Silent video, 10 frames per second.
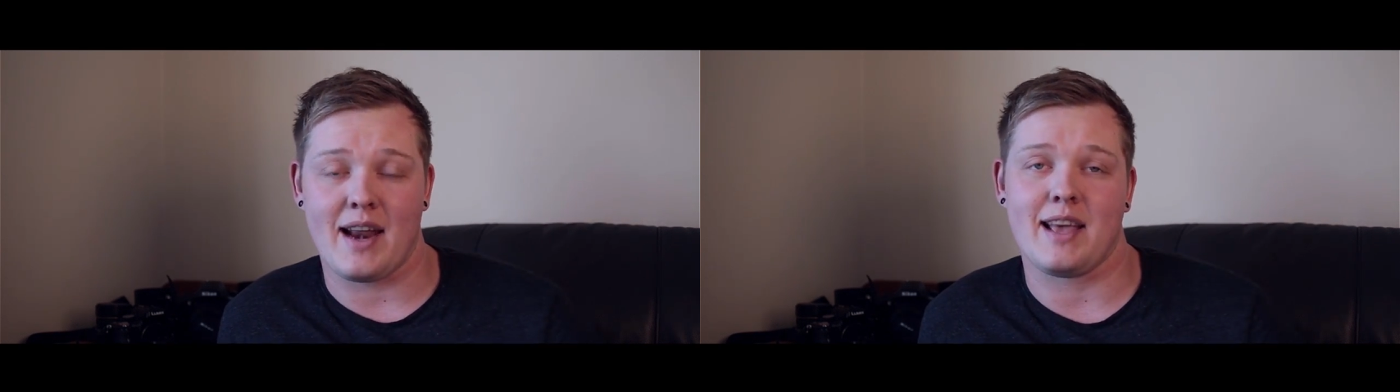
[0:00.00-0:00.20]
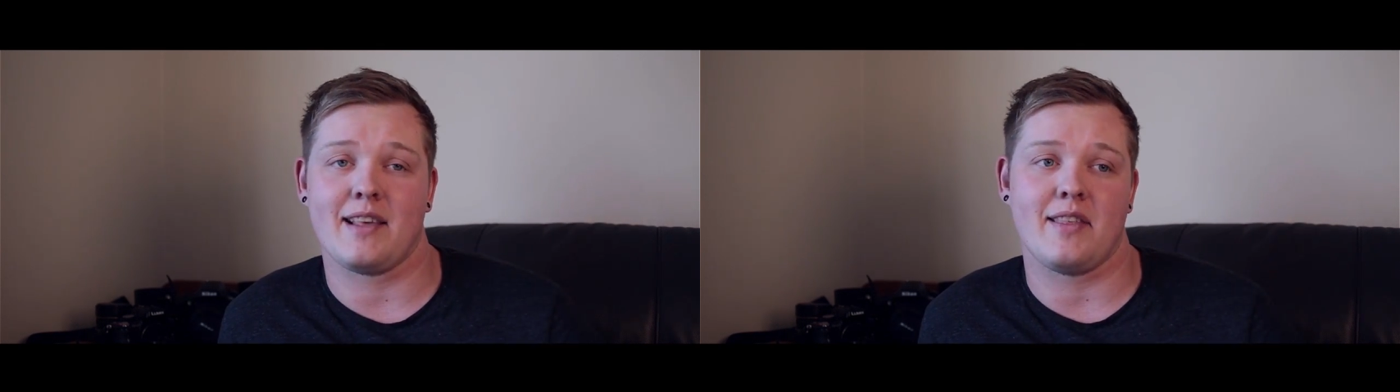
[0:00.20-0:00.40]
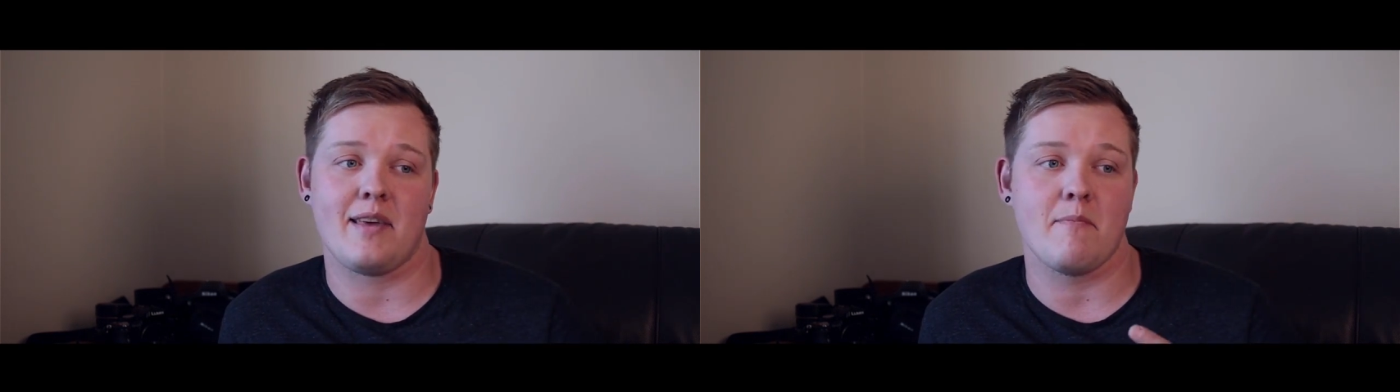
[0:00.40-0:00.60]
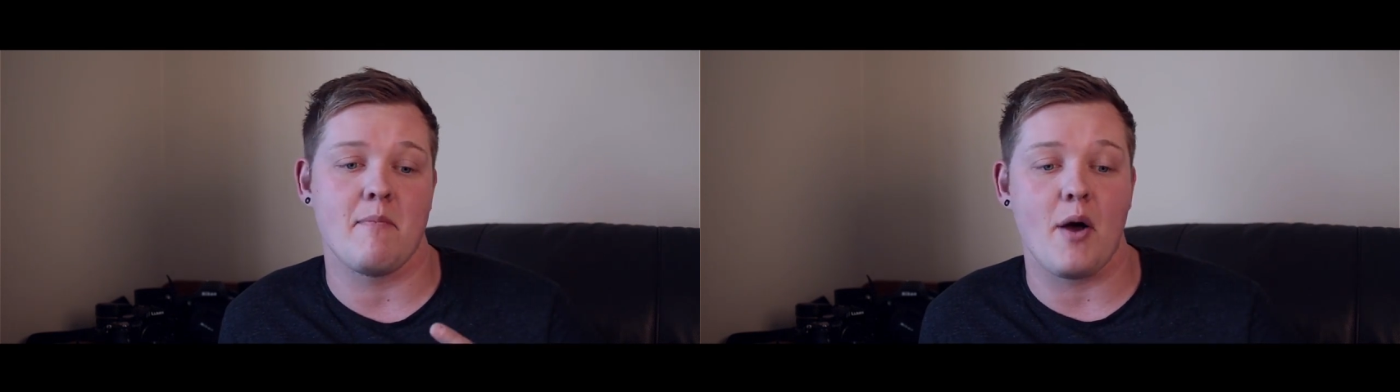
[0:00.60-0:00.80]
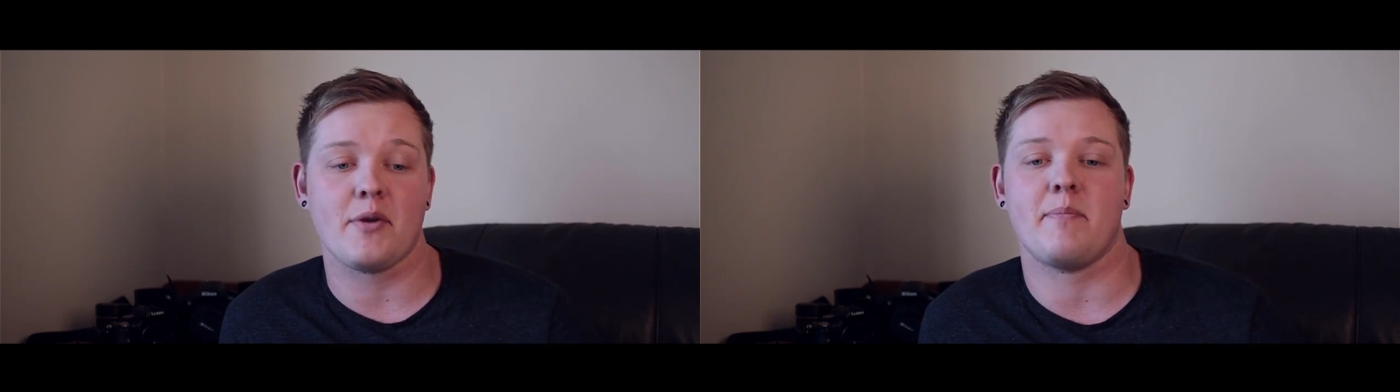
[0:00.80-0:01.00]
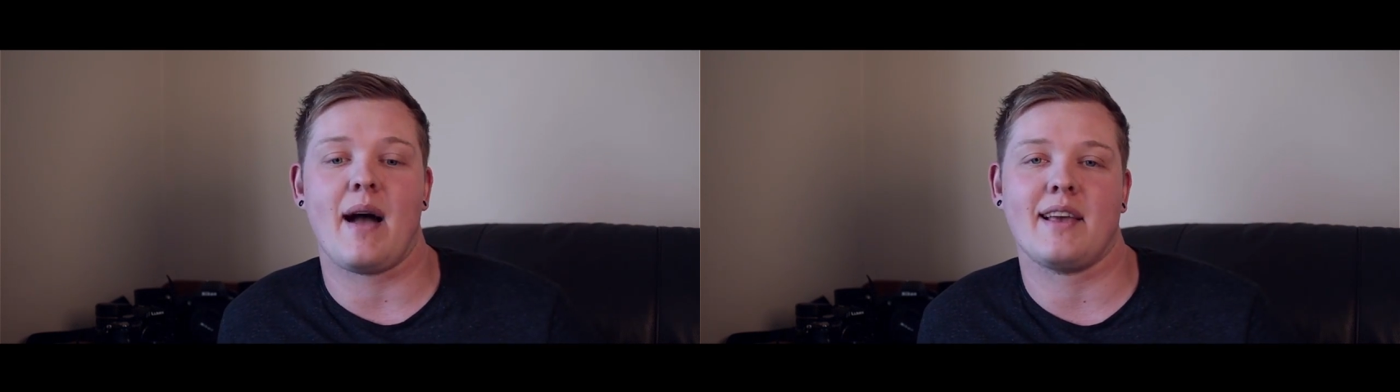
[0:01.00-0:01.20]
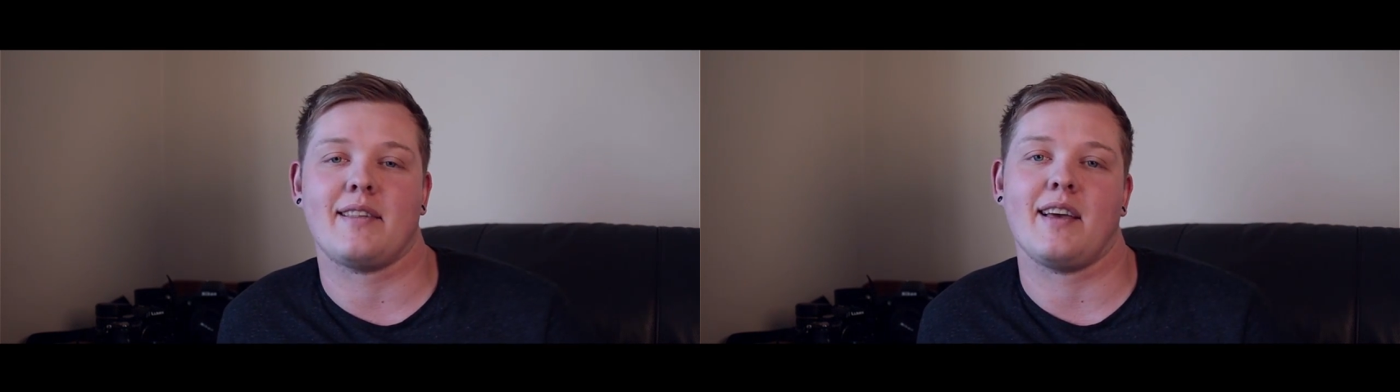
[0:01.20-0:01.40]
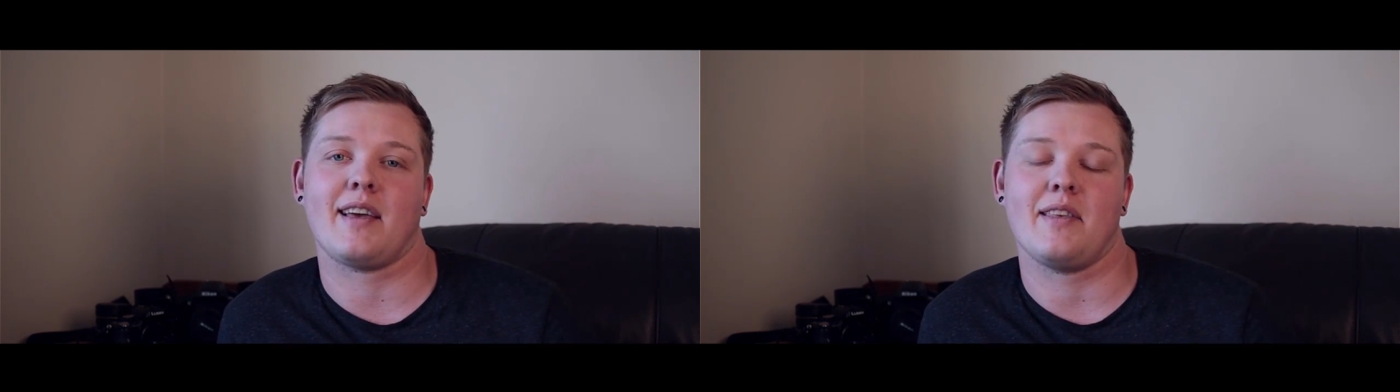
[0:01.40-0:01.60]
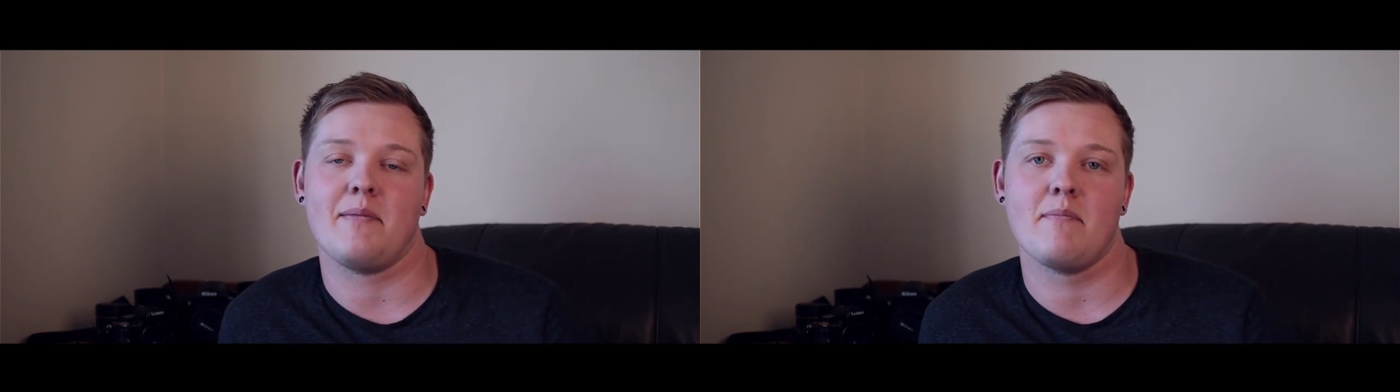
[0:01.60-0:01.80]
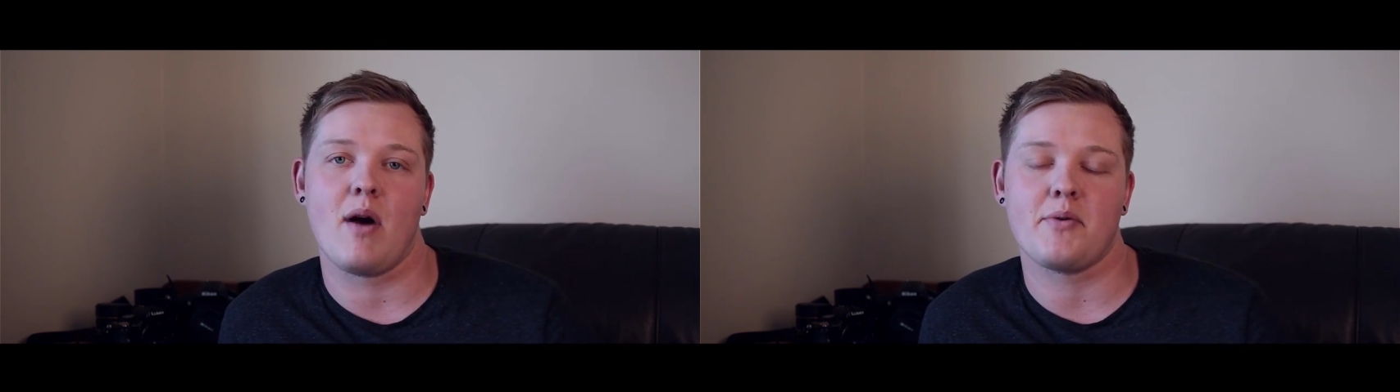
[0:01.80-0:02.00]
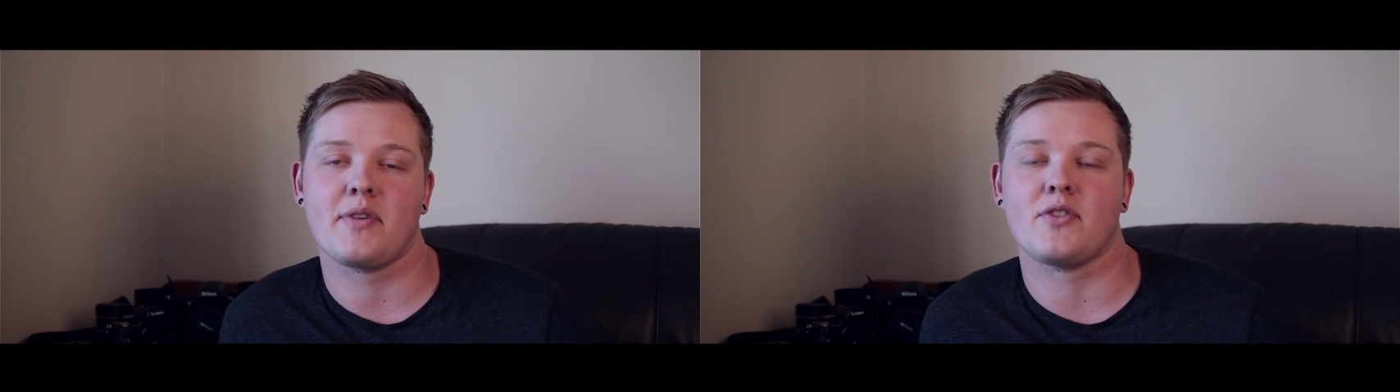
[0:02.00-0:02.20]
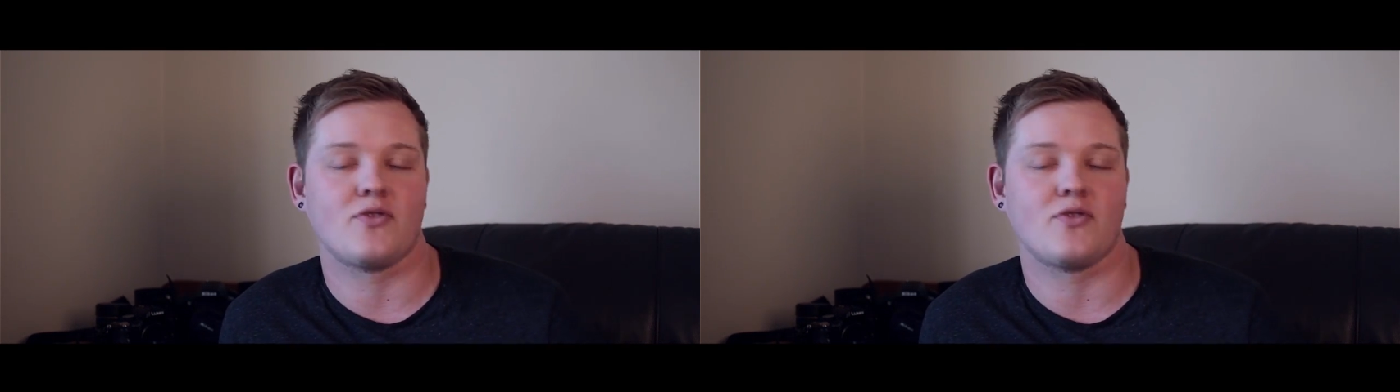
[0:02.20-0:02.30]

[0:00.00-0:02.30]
and it is the most basic, the most